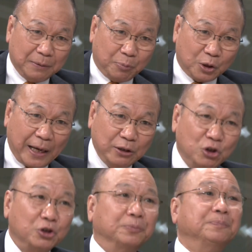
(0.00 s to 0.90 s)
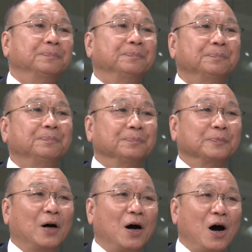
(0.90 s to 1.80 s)
potential
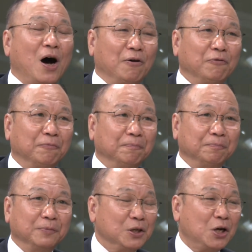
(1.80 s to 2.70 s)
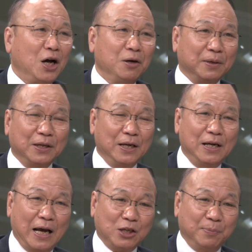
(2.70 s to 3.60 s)
of the economy.
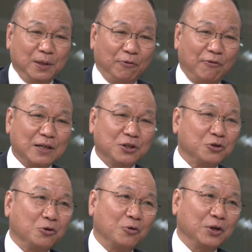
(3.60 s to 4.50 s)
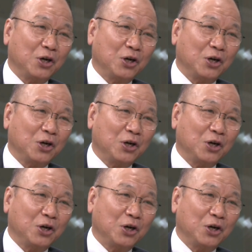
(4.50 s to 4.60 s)
It has been the fastest growing